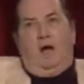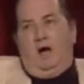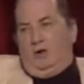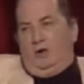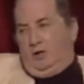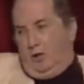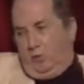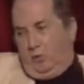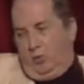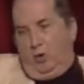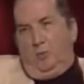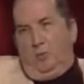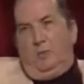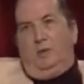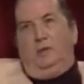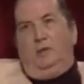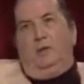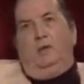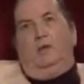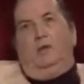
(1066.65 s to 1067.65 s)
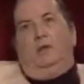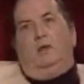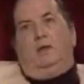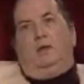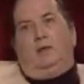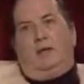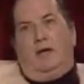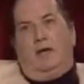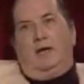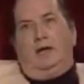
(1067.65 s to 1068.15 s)
on the Roman
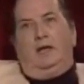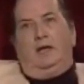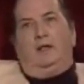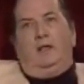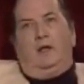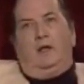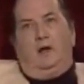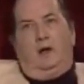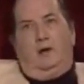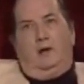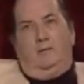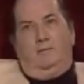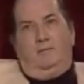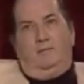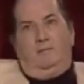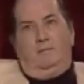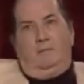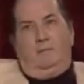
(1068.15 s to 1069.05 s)
canon law.